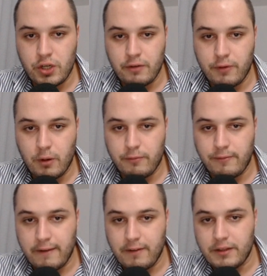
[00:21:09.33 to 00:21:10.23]
from
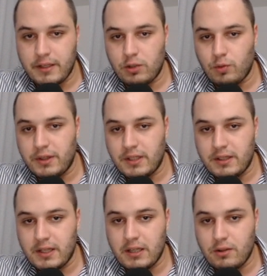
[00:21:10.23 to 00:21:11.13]

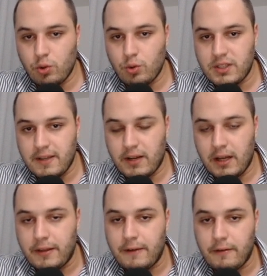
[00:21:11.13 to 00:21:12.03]
523 to
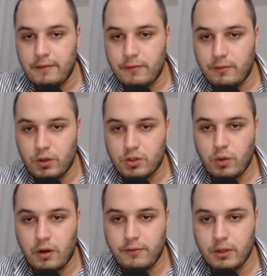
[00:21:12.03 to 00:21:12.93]
754
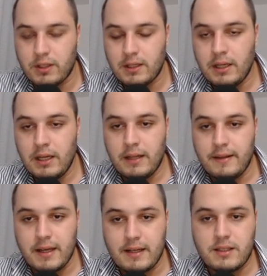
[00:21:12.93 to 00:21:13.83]
square foot,
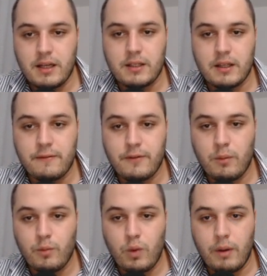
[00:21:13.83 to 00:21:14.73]
they are starting
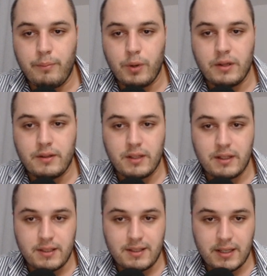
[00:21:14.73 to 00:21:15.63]
from
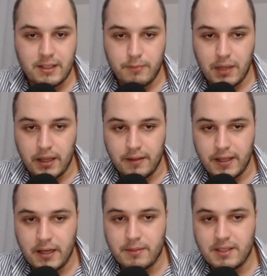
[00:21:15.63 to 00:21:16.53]
1.36 million
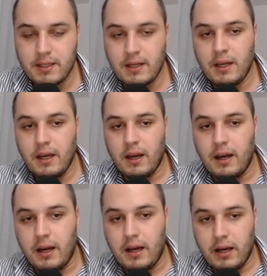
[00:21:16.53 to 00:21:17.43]
dirhams.
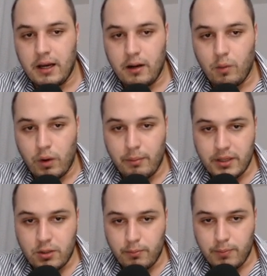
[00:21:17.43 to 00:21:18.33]
One
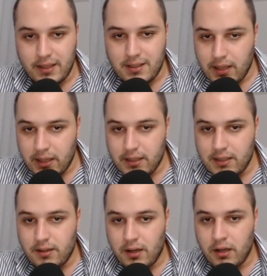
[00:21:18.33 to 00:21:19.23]
bedroom plus
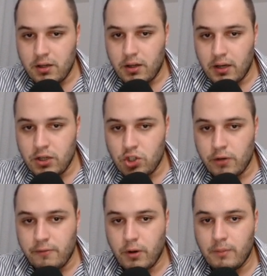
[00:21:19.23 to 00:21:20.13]
studies
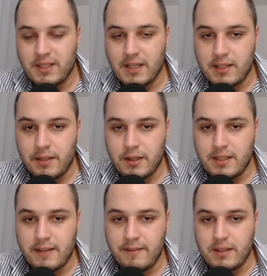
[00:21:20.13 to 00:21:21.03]
ranging from
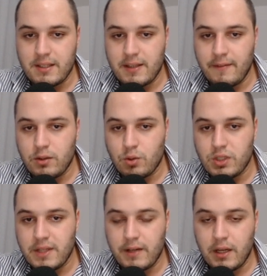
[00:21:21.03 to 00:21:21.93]
677 to
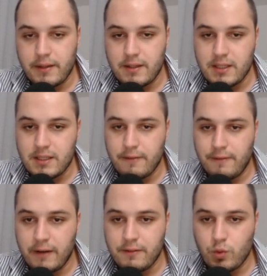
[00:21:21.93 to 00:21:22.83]

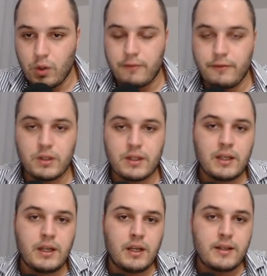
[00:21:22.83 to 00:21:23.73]
765 square foot,
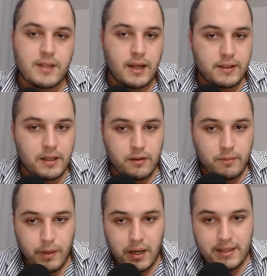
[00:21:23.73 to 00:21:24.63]
starting
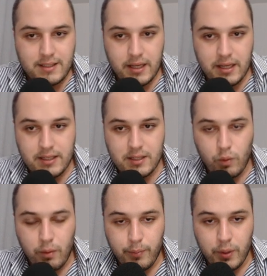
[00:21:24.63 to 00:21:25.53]
price is
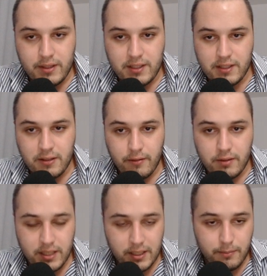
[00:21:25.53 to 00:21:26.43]

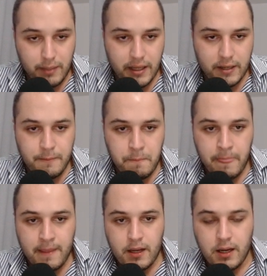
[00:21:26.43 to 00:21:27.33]
1.66 million.
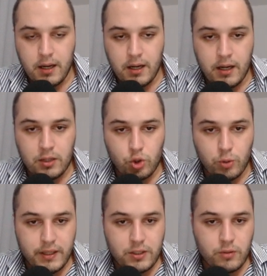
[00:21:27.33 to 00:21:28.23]
Two
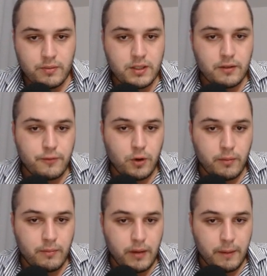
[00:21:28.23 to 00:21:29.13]
bedrooms
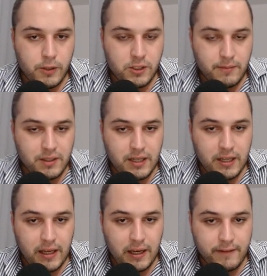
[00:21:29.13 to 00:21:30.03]
from approximately
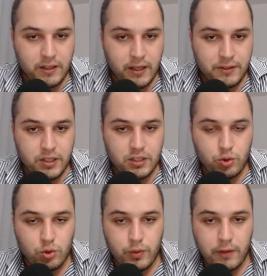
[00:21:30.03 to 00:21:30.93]
1100
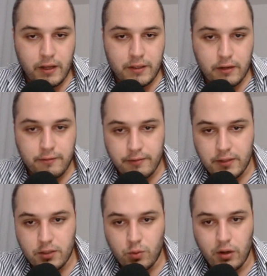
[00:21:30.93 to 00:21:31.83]
to
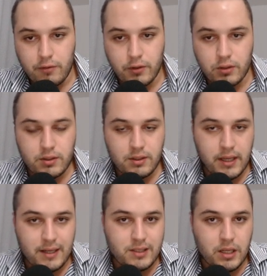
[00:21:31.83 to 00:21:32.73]
1250 square foot, they
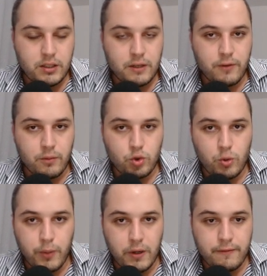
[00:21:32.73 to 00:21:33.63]
are starting from
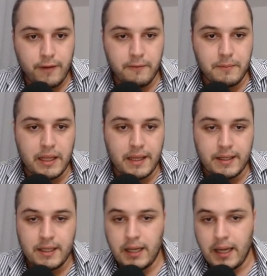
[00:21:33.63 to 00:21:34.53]
2.5 million,
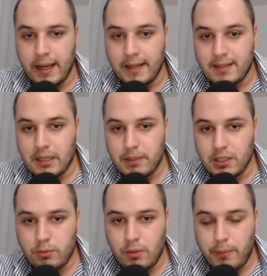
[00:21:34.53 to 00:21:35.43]
and three
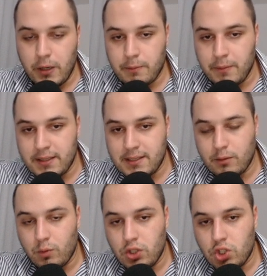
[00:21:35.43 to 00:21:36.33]
bedroom apartments
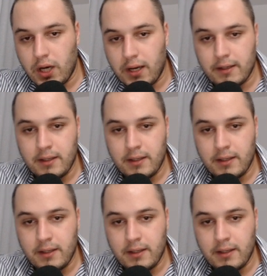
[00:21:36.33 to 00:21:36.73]
which are